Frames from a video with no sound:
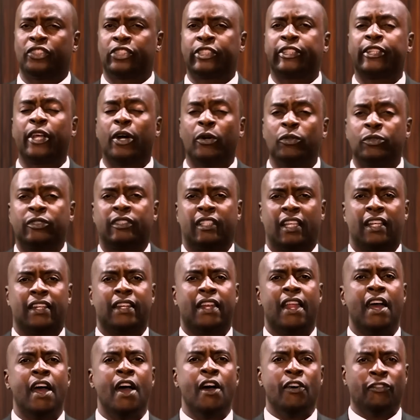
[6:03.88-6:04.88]

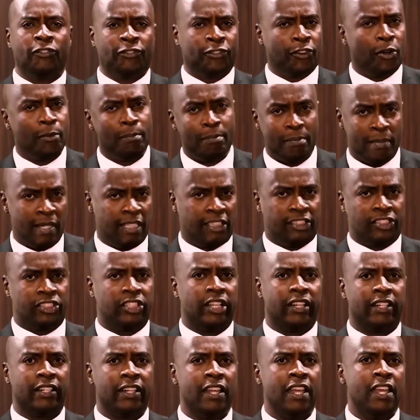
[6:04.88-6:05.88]
chosen for
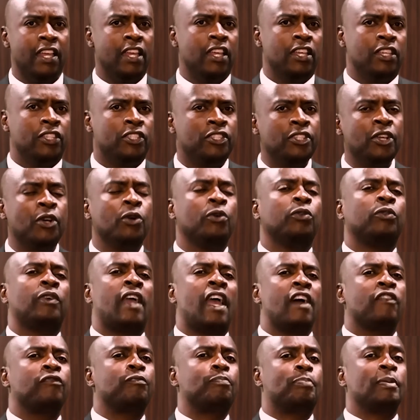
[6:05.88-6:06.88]
mission. You
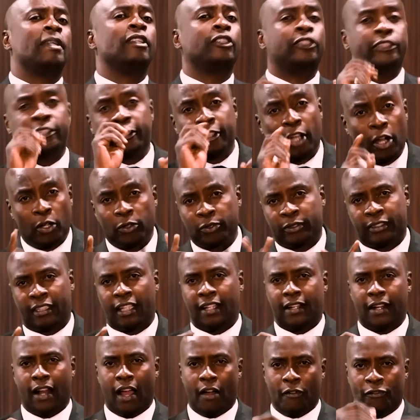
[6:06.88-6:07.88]
have been chosen
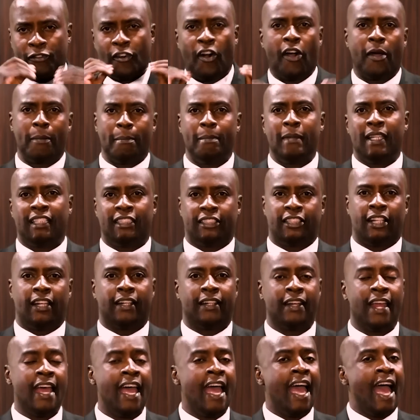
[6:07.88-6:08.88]
for a mission.